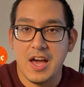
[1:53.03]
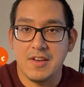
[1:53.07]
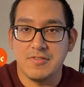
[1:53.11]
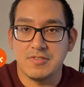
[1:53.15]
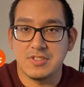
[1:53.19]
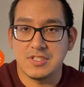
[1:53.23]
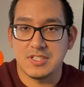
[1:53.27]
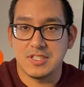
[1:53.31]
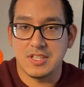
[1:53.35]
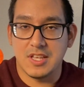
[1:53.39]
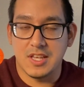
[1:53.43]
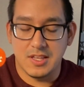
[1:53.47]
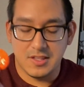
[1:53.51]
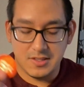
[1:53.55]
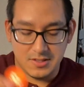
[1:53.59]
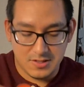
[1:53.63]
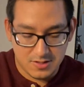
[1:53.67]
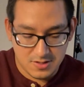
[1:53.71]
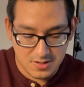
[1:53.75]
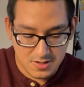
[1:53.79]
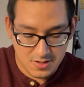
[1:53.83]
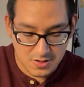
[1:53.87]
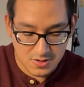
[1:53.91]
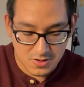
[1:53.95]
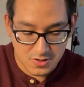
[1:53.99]

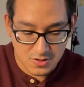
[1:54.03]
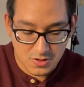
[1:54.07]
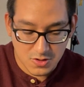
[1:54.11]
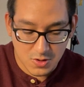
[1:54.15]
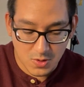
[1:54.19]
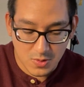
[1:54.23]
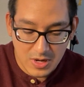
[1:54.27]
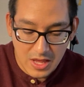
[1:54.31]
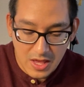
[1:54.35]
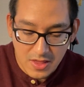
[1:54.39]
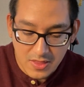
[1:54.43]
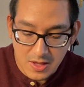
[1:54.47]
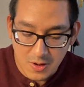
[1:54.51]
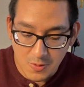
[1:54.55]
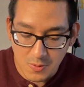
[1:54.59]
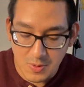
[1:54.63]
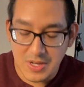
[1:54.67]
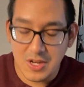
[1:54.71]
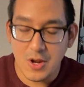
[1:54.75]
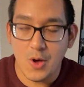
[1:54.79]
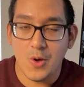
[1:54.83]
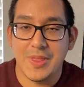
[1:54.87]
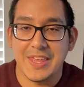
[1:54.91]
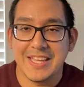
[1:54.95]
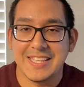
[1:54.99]
cents. So now that we
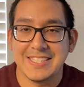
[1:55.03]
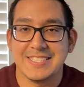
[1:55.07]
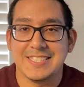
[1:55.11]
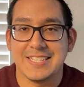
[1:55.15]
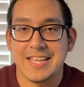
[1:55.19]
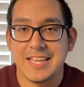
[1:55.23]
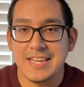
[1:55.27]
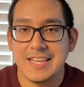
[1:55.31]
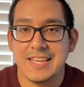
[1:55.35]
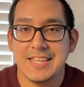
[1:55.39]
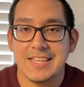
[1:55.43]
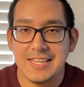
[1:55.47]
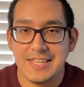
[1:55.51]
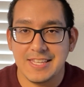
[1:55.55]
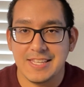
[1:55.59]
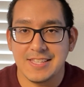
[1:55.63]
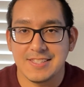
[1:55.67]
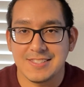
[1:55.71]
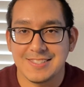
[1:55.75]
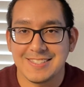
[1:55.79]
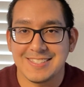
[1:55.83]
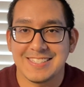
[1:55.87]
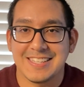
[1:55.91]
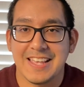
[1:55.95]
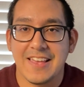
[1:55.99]
know that Jenny
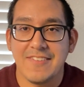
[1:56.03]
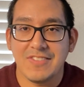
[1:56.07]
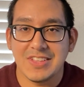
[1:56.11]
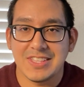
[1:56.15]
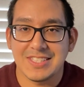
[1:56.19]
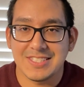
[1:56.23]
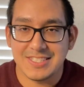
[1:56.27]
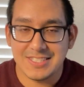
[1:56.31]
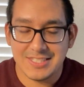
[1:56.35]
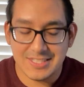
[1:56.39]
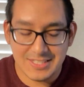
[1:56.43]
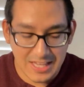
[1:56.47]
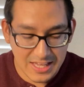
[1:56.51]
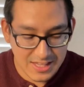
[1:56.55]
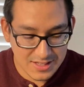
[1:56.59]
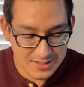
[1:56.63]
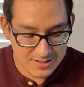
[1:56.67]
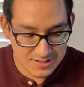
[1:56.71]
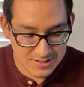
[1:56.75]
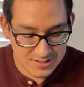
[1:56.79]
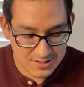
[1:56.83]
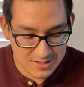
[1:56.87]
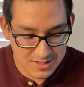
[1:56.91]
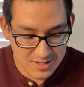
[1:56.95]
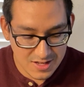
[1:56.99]
needs 7
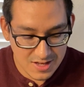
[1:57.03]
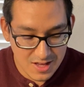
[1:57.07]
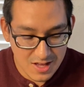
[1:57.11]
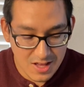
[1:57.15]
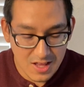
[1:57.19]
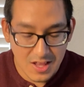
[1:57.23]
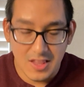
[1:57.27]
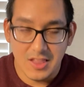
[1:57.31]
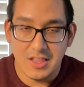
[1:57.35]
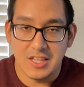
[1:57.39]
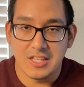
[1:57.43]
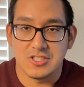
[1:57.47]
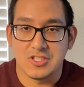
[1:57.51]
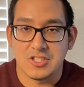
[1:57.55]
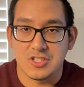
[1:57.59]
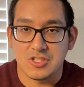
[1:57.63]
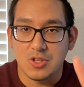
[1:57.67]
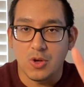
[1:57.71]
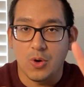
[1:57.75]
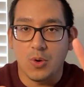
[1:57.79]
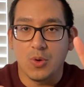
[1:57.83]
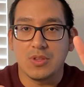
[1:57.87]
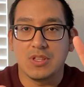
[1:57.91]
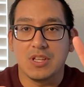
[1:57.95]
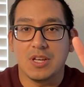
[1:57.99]
cents, let's just
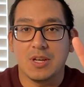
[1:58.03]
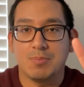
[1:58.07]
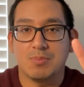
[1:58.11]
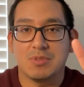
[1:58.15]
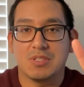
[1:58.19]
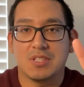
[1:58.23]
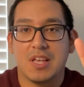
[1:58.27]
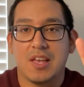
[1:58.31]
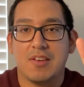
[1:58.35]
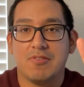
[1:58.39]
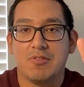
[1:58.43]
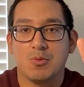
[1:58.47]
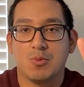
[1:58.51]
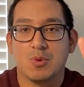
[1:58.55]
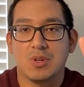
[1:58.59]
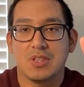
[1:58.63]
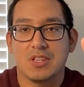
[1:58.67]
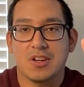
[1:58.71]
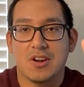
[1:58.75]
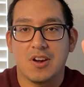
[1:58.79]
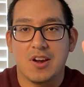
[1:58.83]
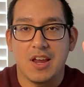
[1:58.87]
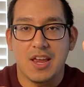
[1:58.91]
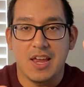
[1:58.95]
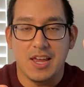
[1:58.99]
hold up 7 with
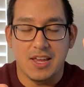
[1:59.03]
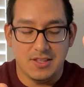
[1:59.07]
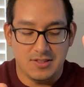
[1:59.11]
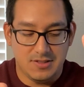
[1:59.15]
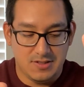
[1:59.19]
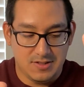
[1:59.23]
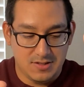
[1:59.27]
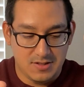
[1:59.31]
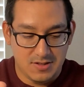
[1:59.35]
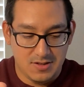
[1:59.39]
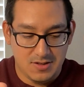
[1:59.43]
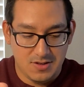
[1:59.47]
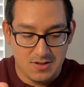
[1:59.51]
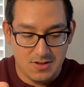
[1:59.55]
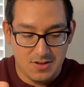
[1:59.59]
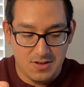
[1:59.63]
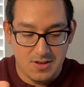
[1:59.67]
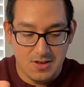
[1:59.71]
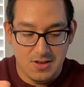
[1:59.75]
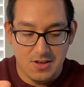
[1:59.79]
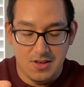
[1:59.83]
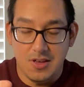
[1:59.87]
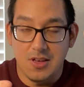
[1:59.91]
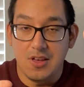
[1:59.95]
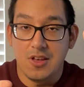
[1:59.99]
our hands.
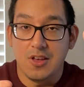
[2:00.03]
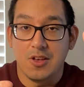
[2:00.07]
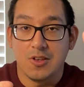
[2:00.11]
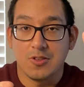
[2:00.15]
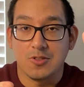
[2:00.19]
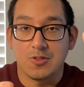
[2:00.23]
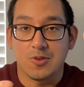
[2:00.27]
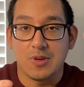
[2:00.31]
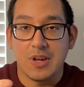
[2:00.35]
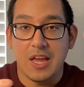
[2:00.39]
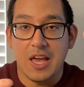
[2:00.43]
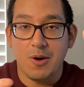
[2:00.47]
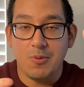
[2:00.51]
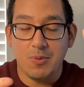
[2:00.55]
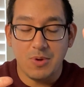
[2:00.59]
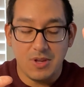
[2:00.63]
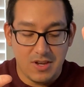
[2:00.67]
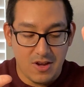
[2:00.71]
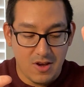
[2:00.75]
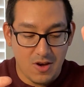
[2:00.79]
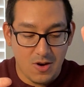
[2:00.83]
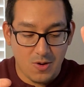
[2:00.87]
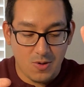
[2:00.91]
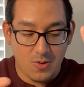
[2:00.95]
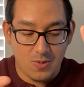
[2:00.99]
So now we
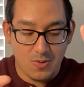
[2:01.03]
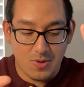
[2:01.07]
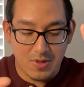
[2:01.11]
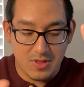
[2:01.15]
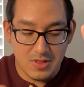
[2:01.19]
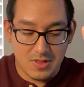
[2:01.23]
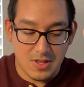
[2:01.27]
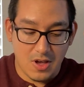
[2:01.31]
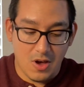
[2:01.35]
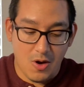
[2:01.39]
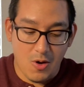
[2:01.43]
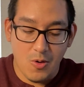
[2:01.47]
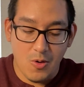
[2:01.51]
know the